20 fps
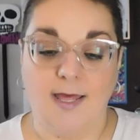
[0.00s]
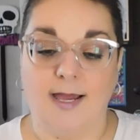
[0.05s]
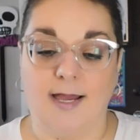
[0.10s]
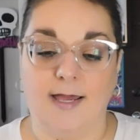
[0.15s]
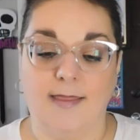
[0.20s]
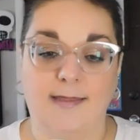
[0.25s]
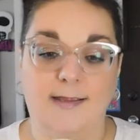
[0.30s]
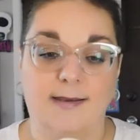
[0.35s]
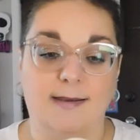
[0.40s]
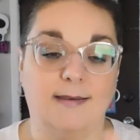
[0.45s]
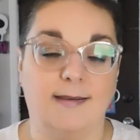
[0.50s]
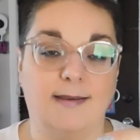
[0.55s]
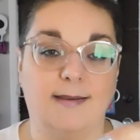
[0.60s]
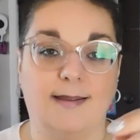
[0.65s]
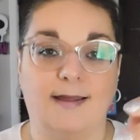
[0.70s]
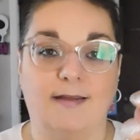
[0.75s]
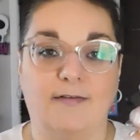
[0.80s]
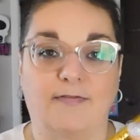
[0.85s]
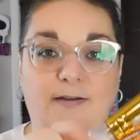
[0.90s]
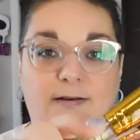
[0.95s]
And then
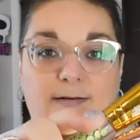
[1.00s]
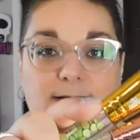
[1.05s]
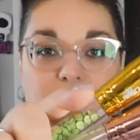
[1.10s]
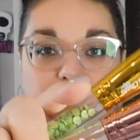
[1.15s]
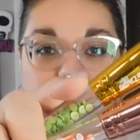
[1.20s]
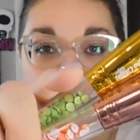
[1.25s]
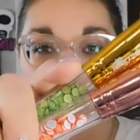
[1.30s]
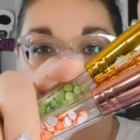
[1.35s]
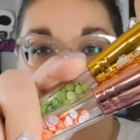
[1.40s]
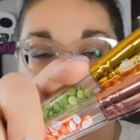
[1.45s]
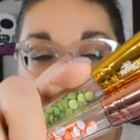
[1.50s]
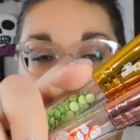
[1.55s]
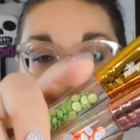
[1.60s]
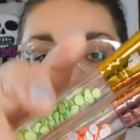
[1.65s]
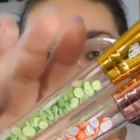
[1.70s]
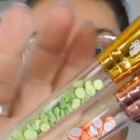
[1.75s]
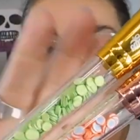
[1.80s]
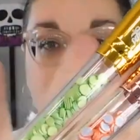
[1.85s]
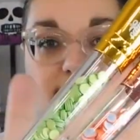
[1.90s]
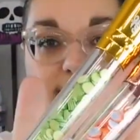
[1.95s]
I found these
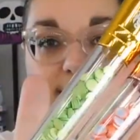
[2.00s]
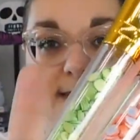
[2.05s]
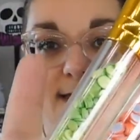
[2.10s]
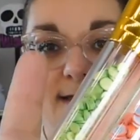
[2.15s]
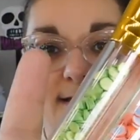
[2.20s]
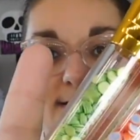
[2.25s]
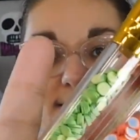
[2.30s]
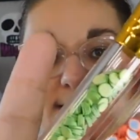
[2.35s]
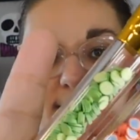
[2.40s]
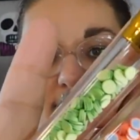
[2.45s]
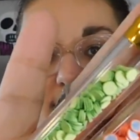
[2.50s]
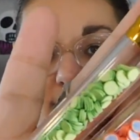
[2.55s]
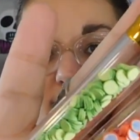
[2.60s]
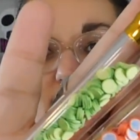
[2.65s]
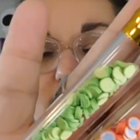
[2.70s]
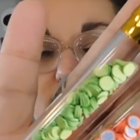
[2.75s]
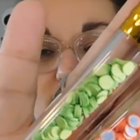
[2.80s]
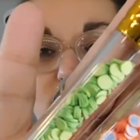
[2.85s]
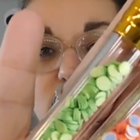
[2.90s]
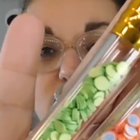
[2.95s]
ones because the inside of
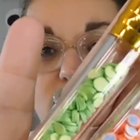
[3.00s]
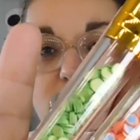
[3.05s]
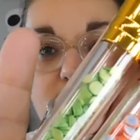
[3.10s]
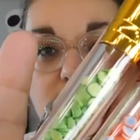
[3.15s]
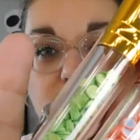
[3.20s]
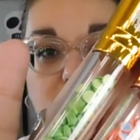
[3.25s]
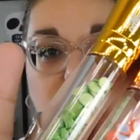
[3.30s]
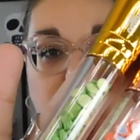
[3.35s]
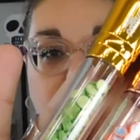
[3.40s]
them are just cute.